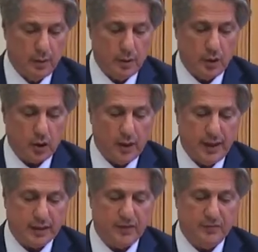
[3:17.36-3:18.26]
the
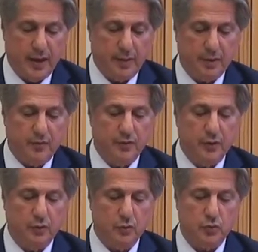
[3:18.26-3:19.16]
collective name
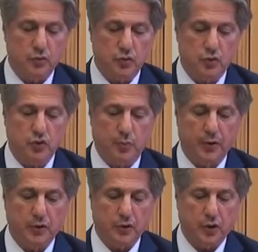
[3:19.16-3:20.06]
given to the
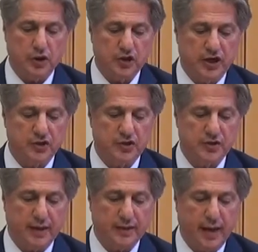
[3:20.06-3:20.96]
socio-political changes
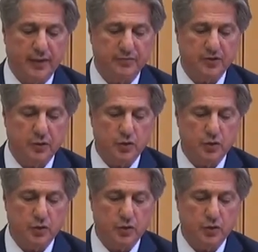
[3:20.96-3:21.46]
that have